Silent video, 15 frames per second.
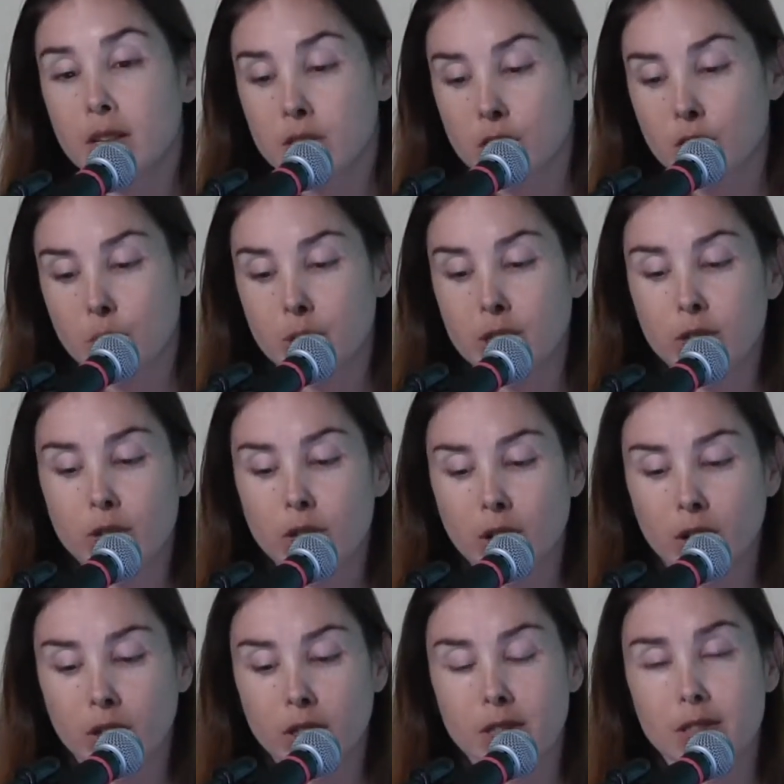So we took
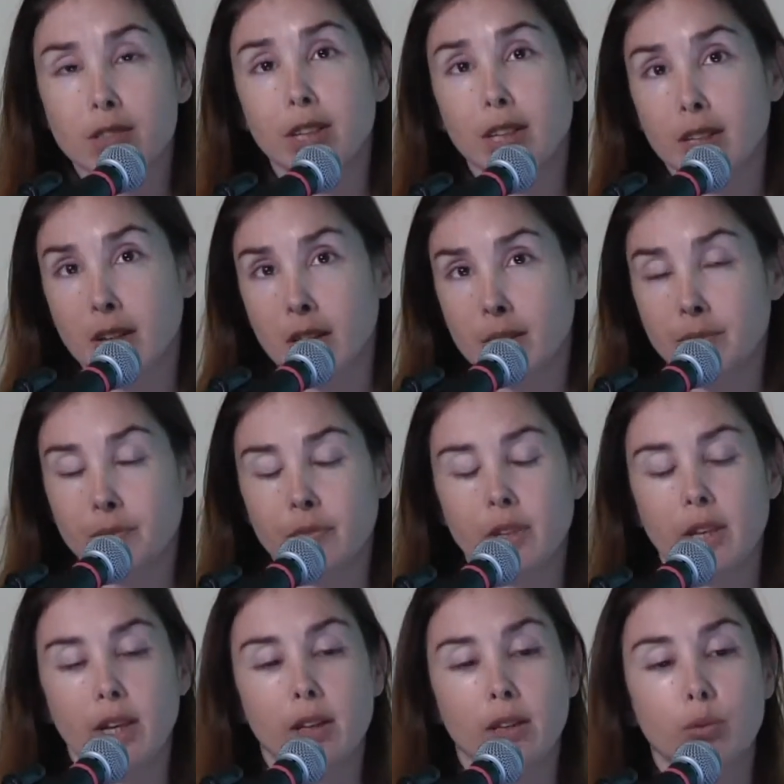all this data,
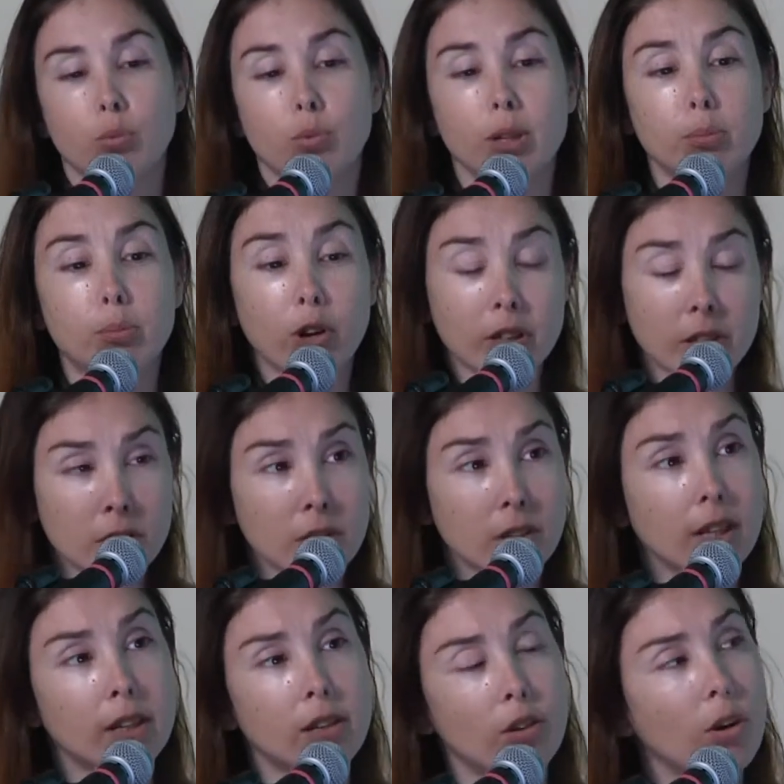and we brought it
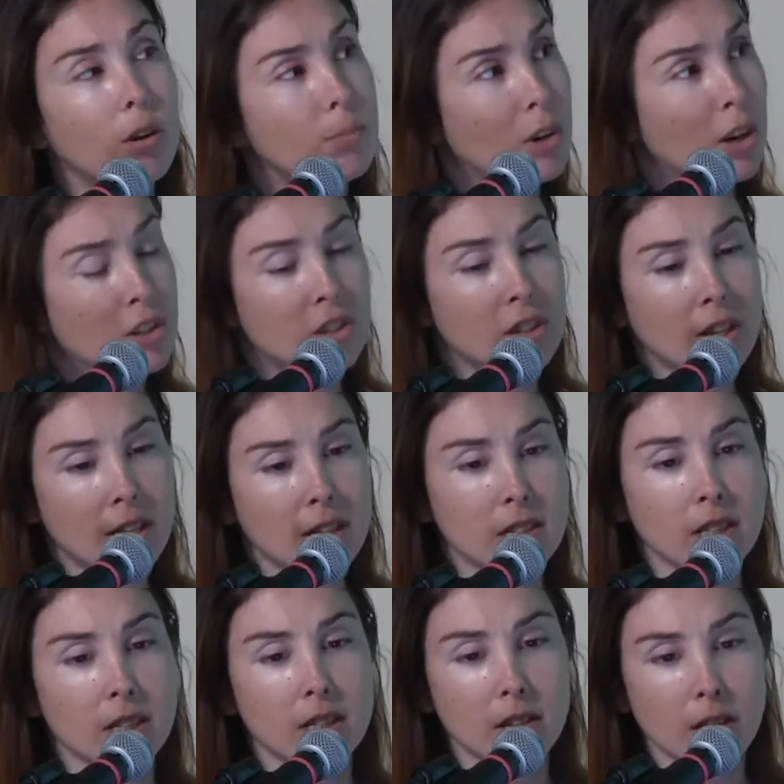together, homogenized
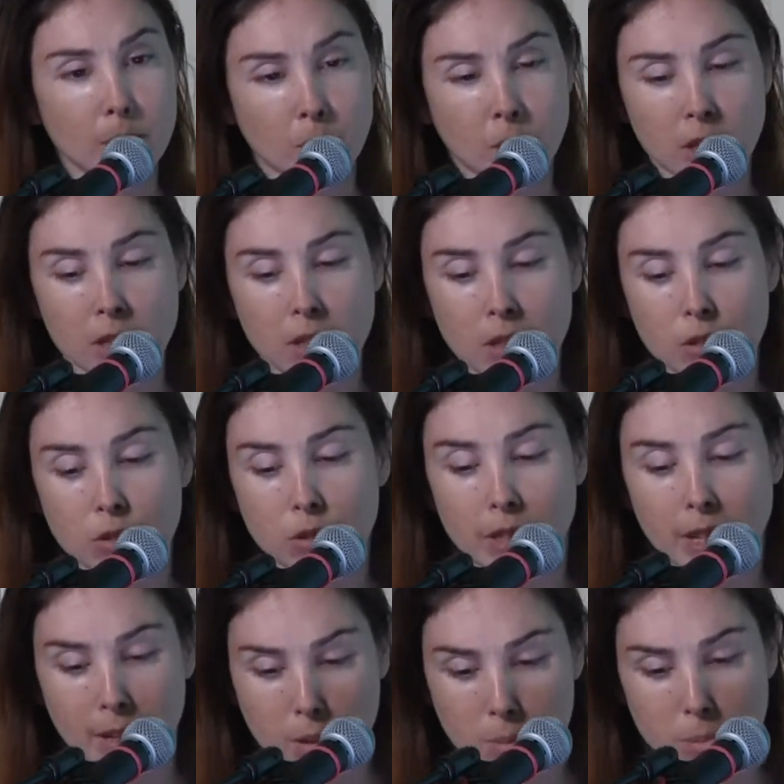it, and brought it into a
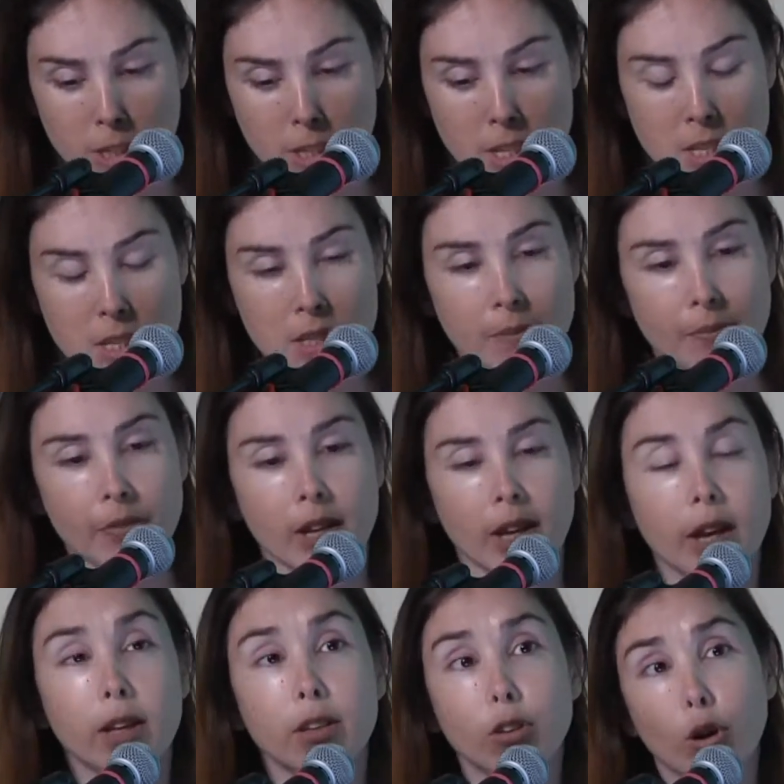database,
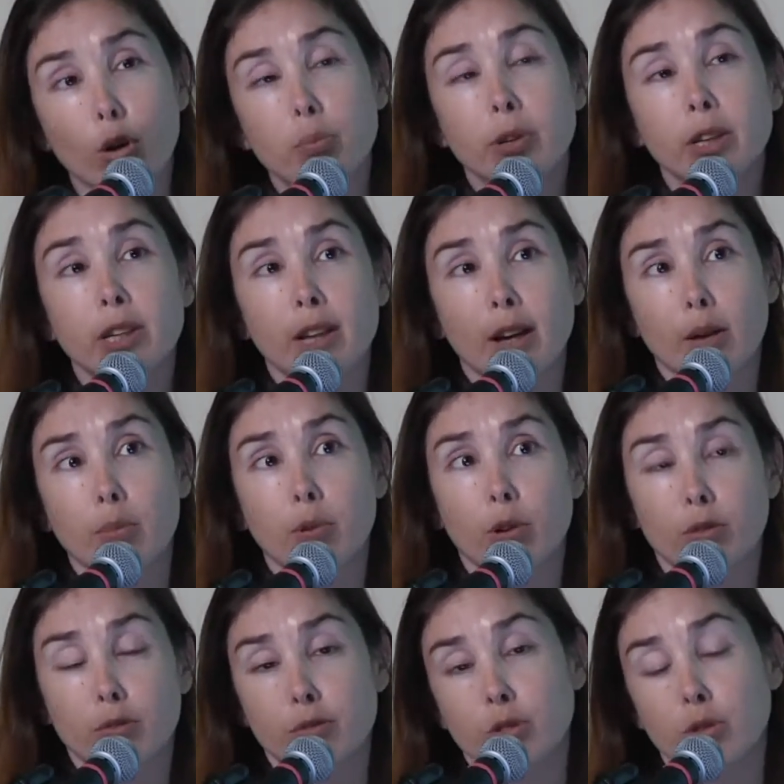and opened it up
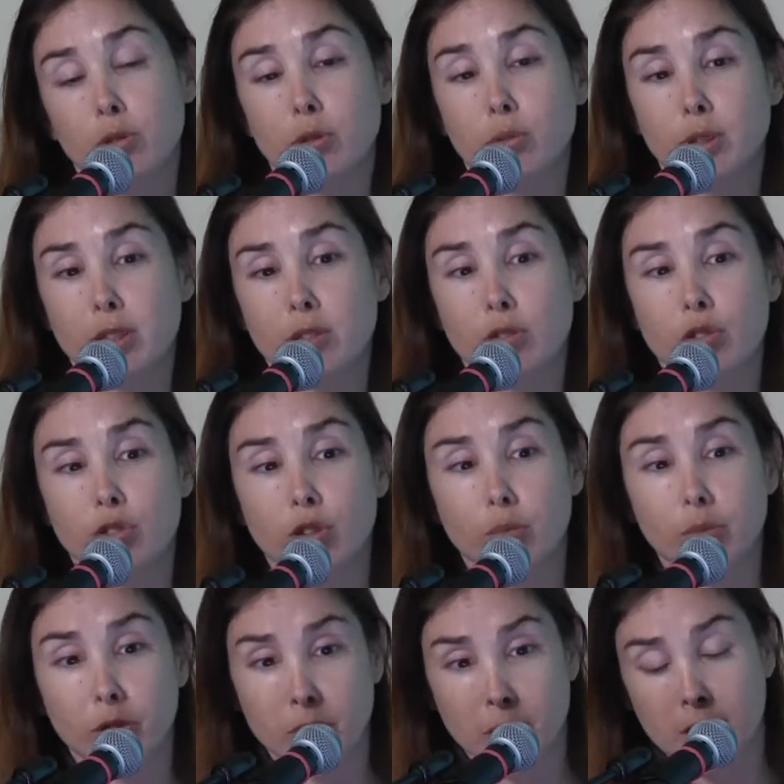to the research
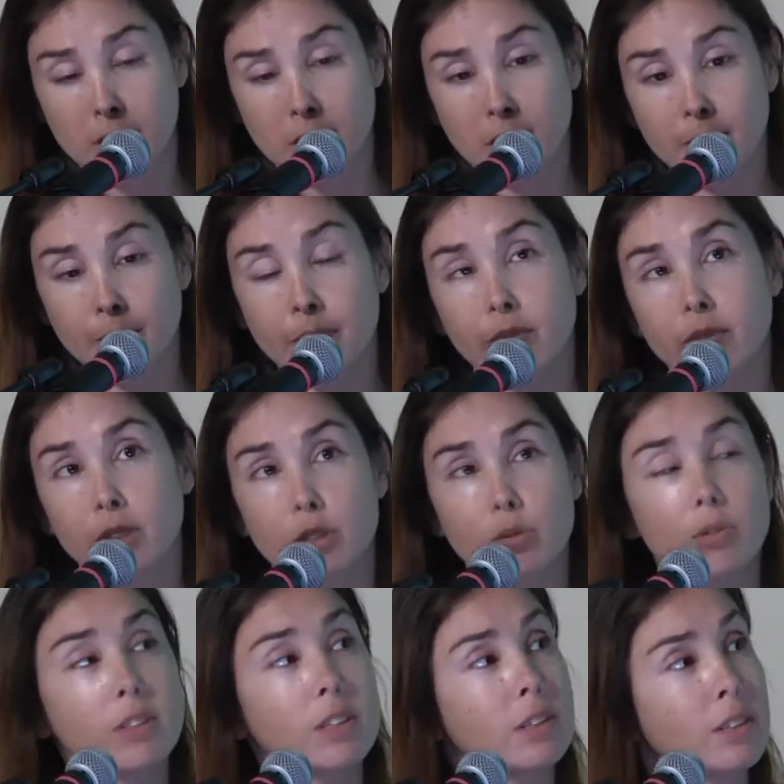community. This
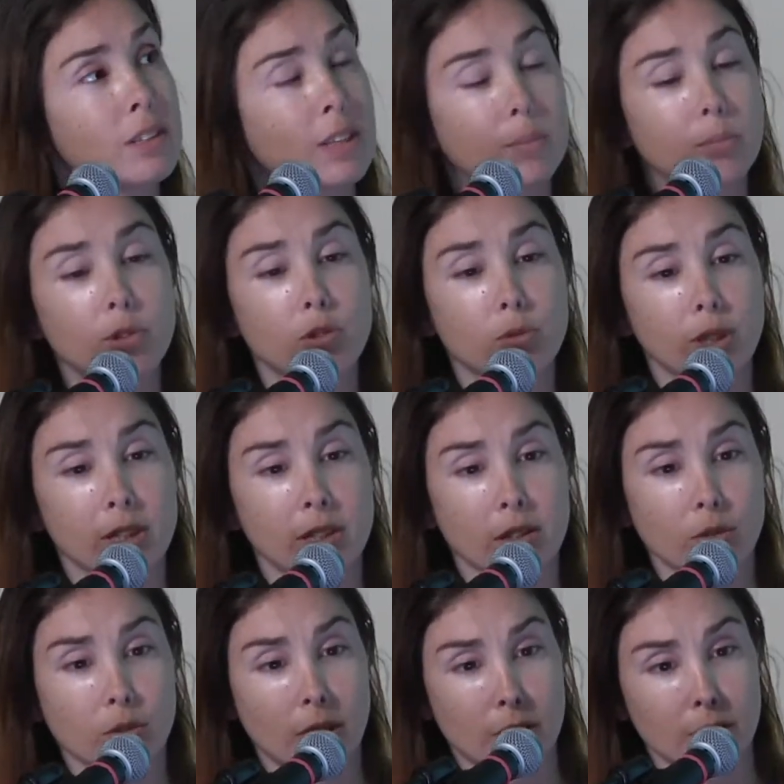was in December
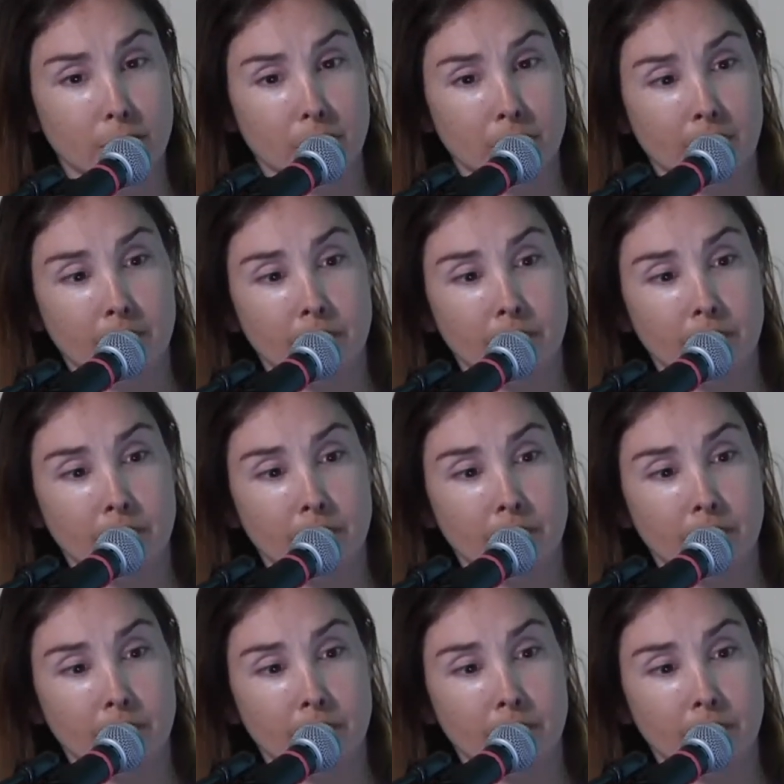2012.